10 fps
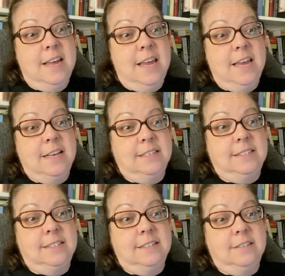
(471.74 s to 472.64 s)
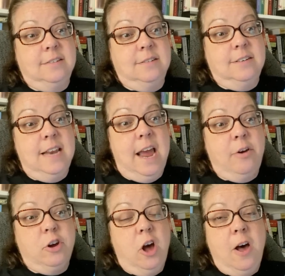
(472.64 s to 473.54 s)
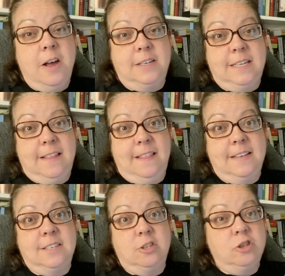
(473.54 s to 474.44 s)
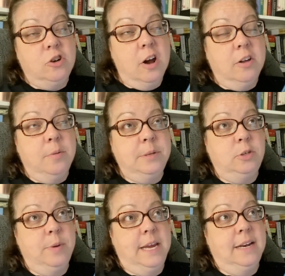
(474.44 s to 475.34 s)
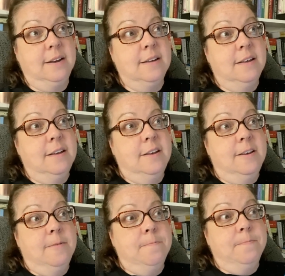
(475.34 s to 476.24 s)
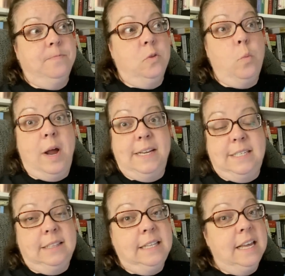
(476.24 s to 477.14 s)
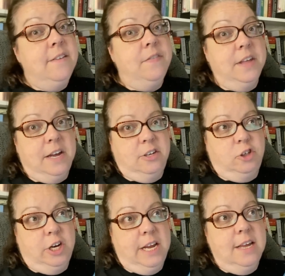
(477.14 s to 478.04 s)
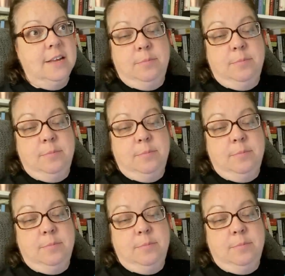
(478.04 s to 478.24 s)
is now caught in this struggle between wanting to leave the country.